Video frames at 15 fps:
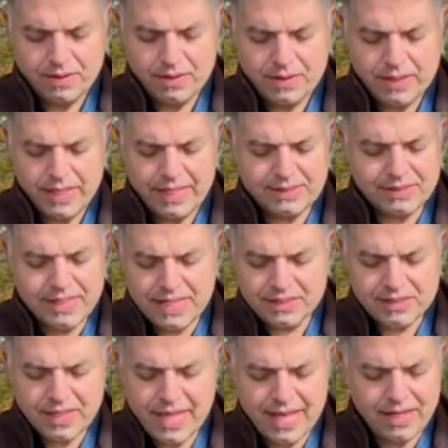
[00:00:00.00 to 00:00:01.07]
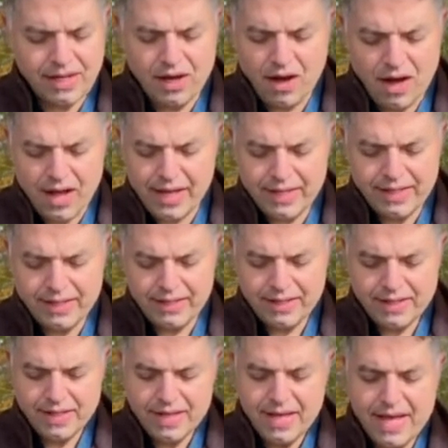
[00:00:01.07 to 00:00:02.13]
it says that God
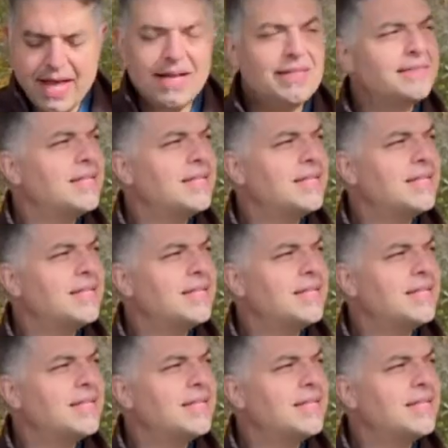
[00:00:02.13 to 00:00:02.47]
has